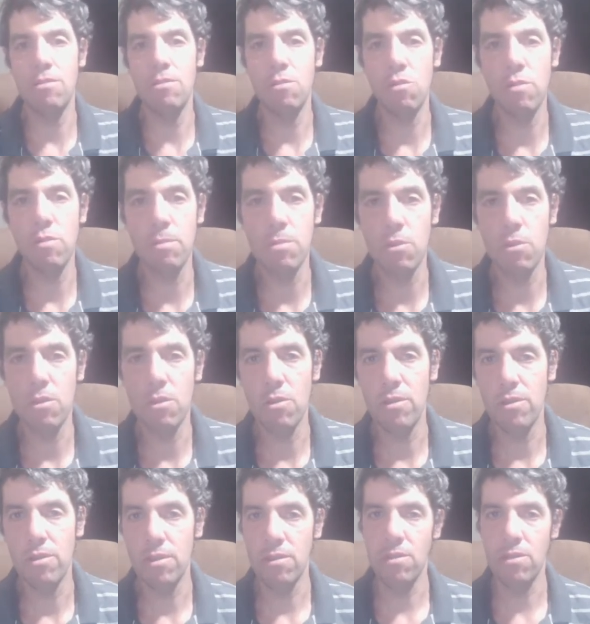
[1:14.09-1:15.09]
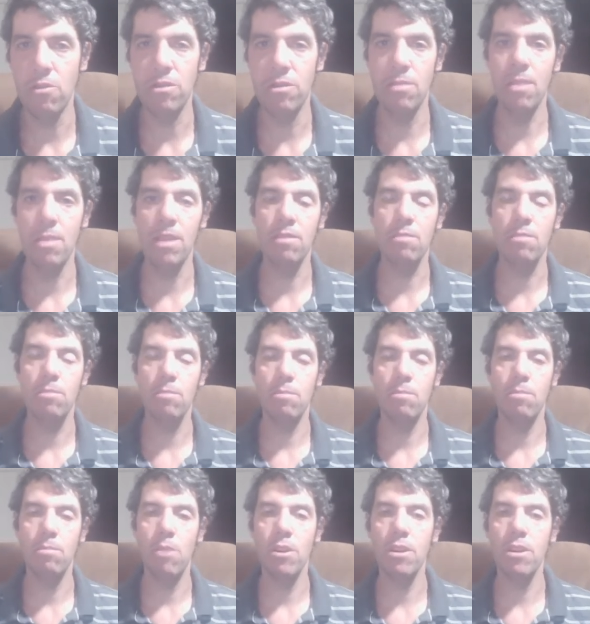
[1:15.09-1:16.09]
to cryptocurrencies during the next
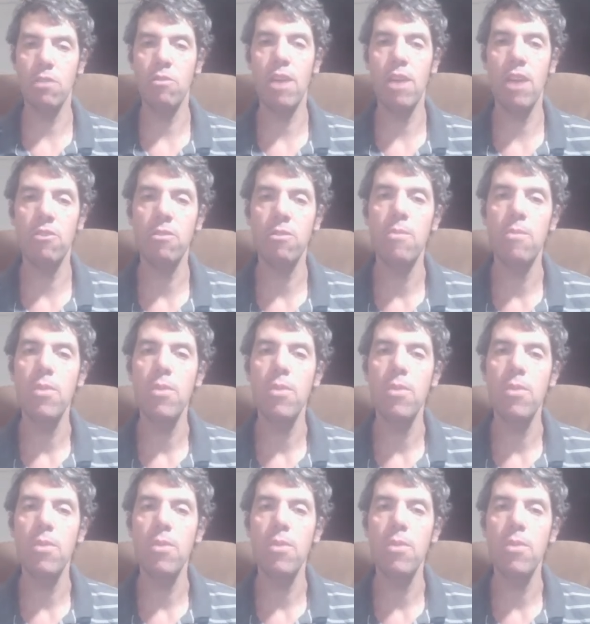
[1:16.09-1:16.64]
market crash?